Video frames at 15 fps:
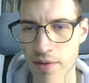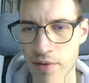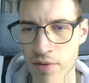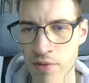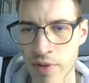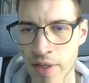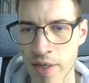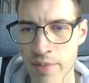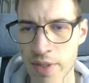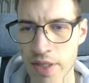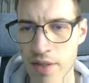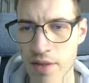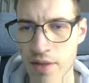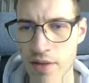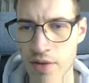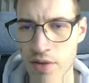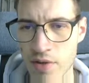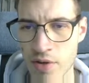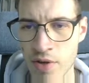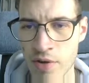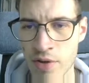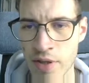to the upside. So
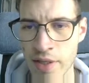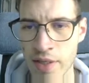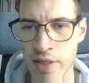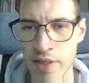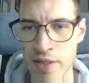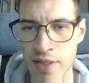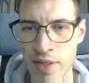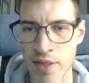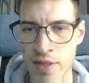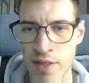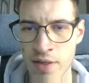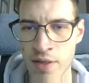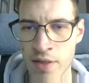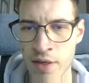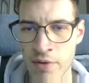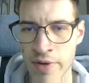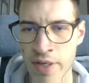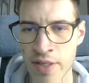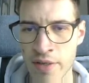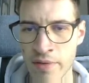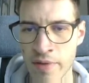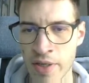currently this is
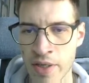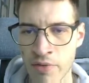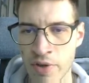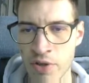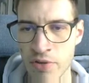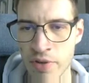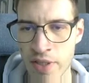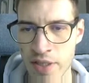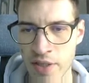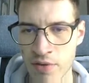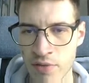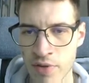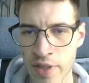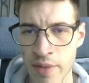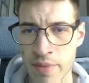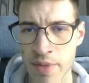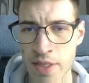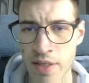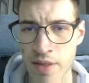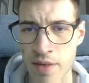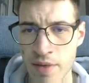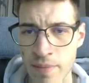aggressively retracing to the
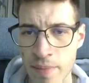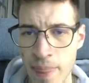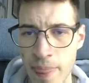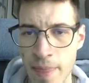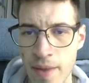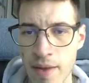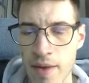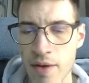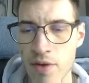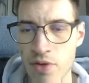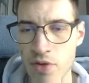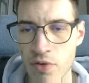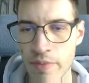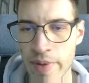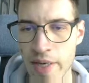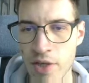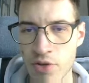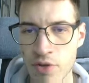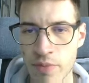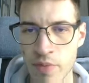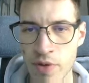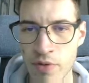upside. So my
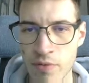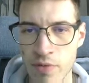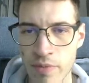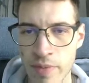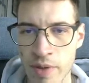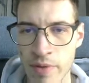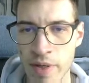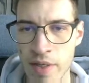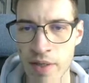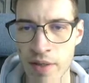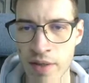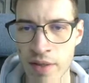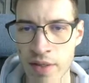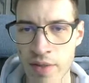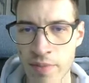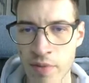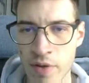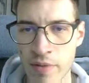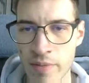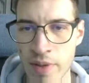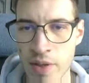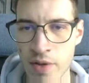entry point would be right at this
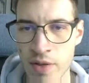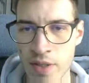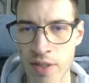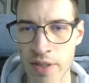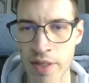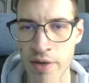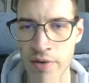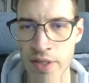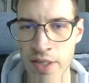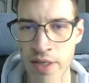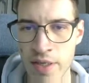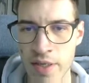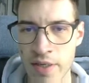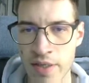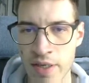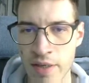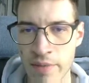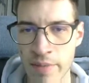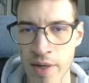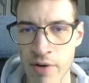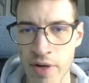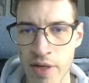point, because there is an inside
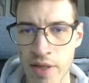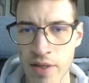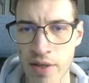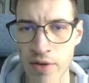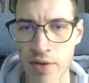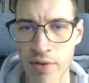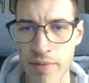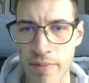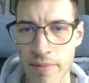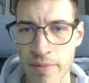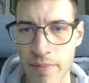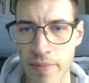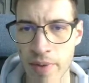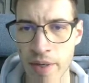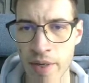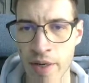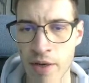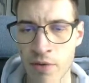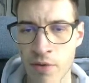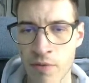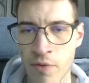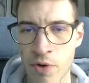bar right here, and I
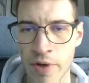look for